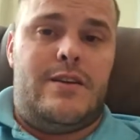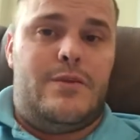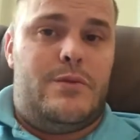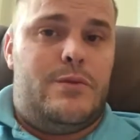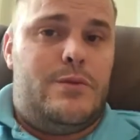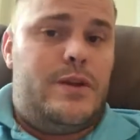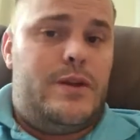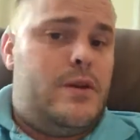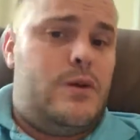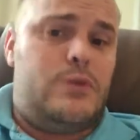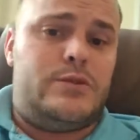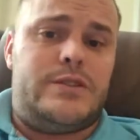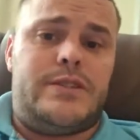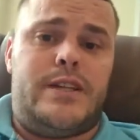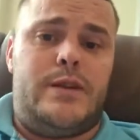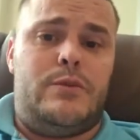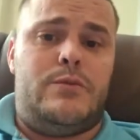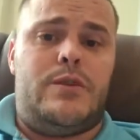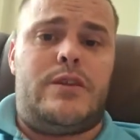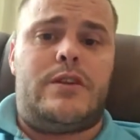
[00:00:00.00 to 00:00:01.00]
we always
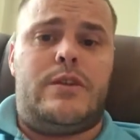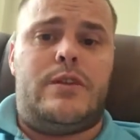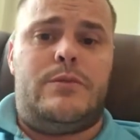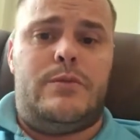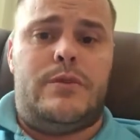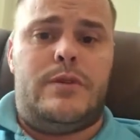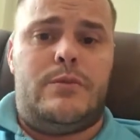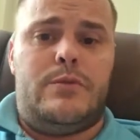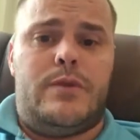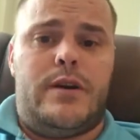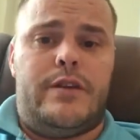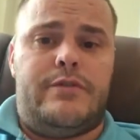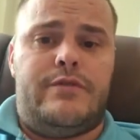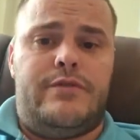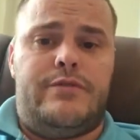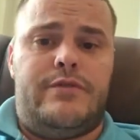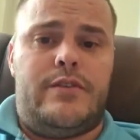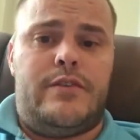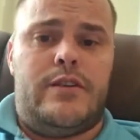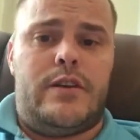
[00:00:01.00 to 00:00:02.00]
like working
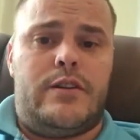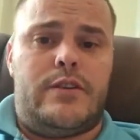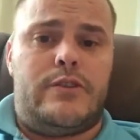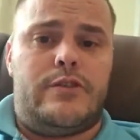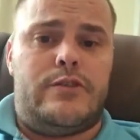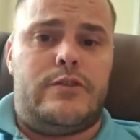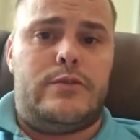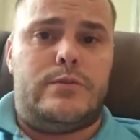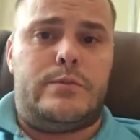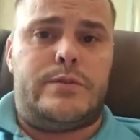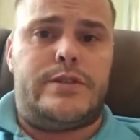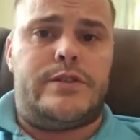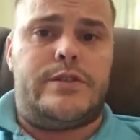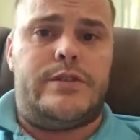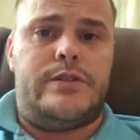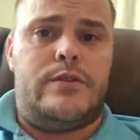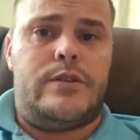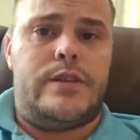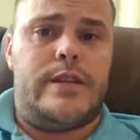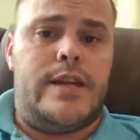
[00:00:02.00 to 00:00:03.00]
with other groups
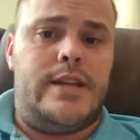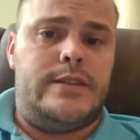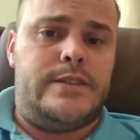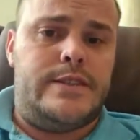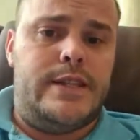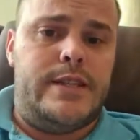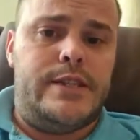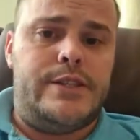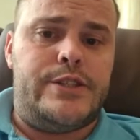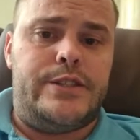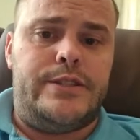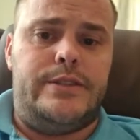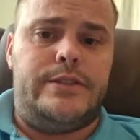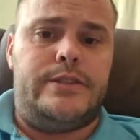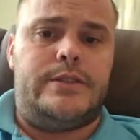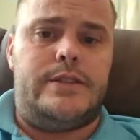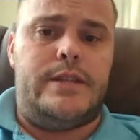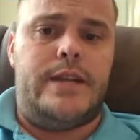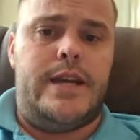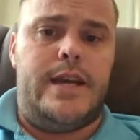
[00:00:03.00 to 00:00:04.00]
and
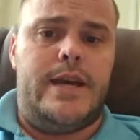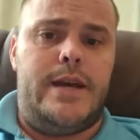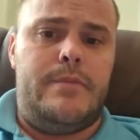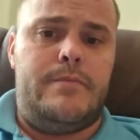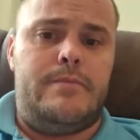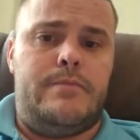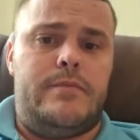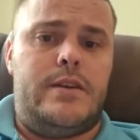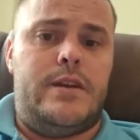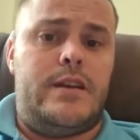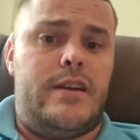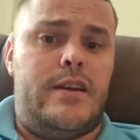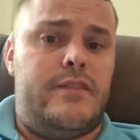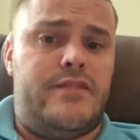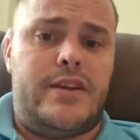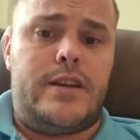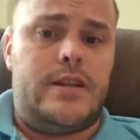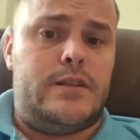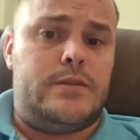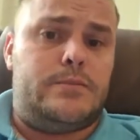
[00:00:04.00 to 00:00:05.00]
organisations. I
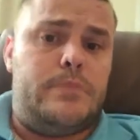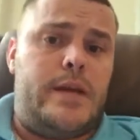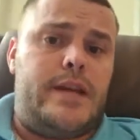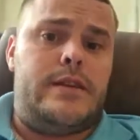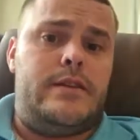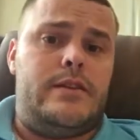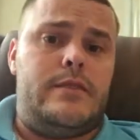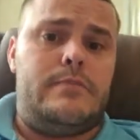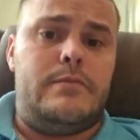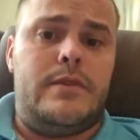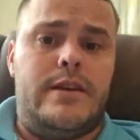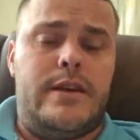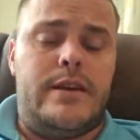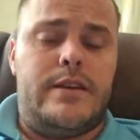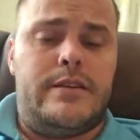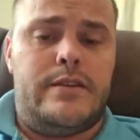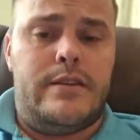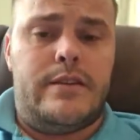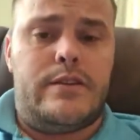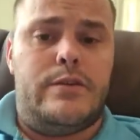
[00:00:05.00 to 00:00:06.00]
think that's big in
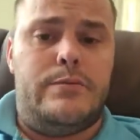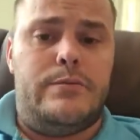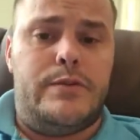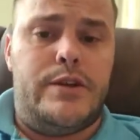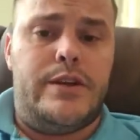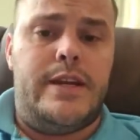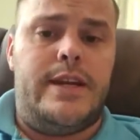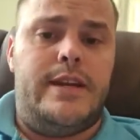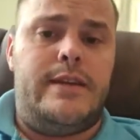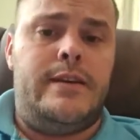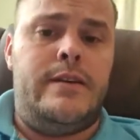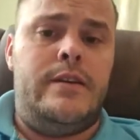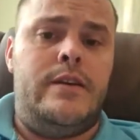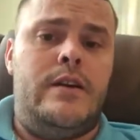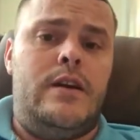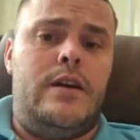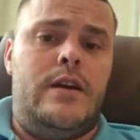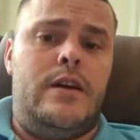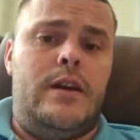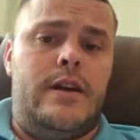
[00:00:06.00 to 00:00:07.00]
the community,
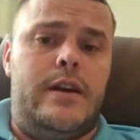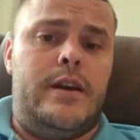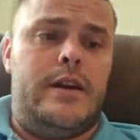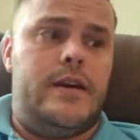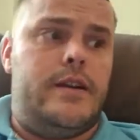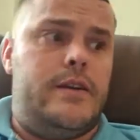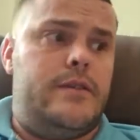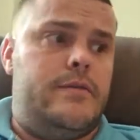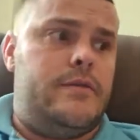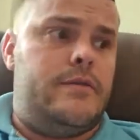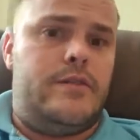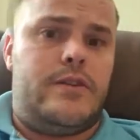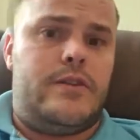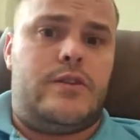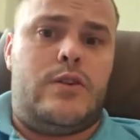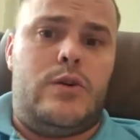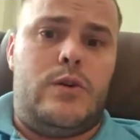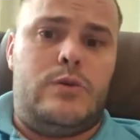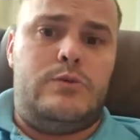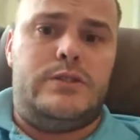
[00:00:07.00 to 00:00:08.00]
and the
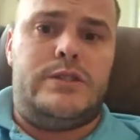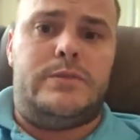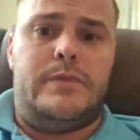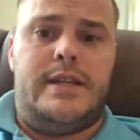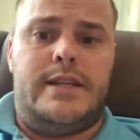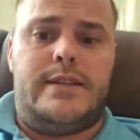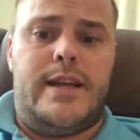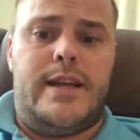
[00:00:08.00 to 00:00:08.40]
call was made